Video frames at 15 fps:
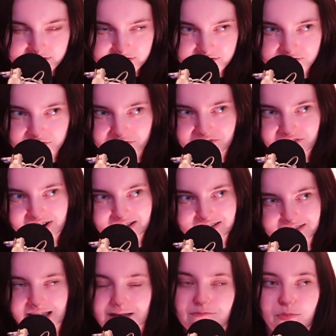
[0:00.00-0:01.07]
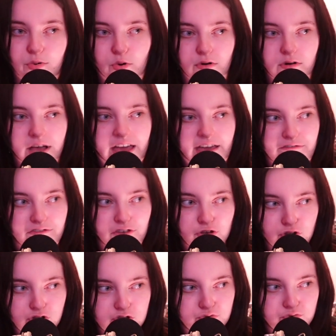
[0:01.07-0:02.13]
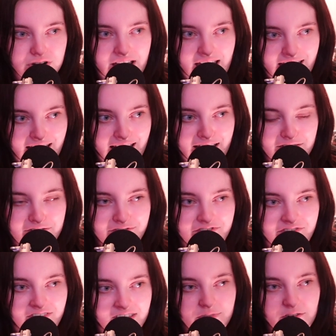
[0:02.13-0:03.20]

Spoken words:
So, for example, if you don't have